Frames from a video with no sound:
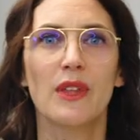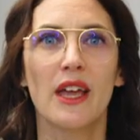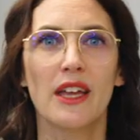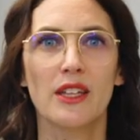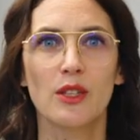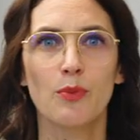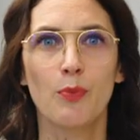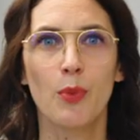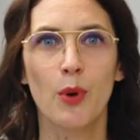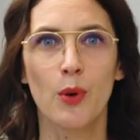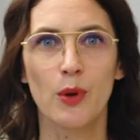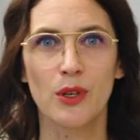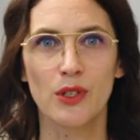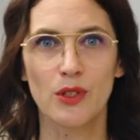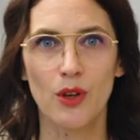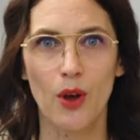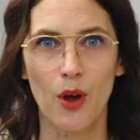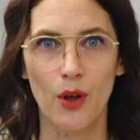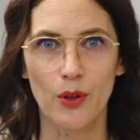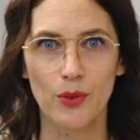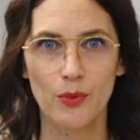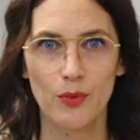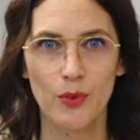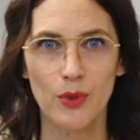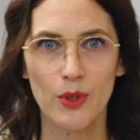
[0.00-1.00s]
that point
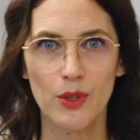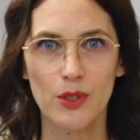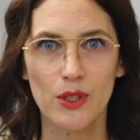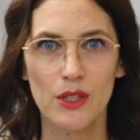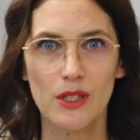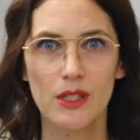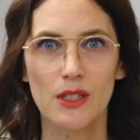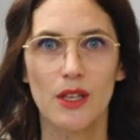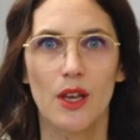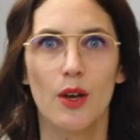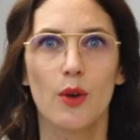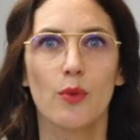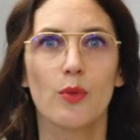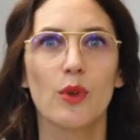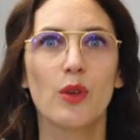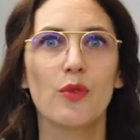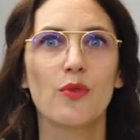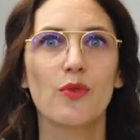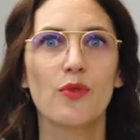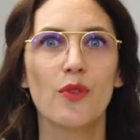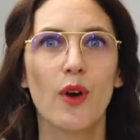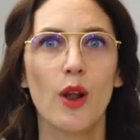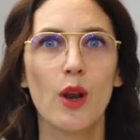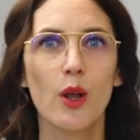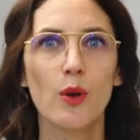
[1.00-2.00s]
onwards, we
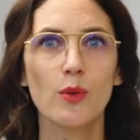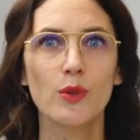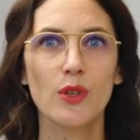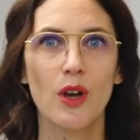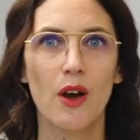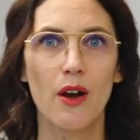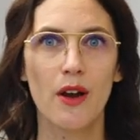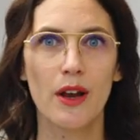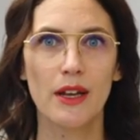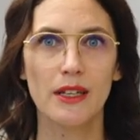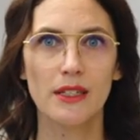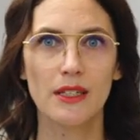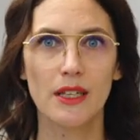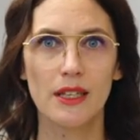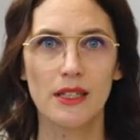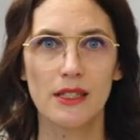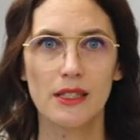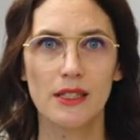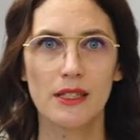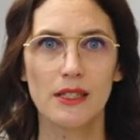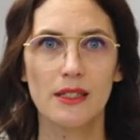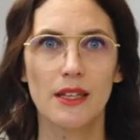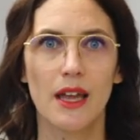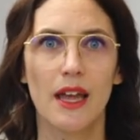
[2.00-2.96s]
follow the artist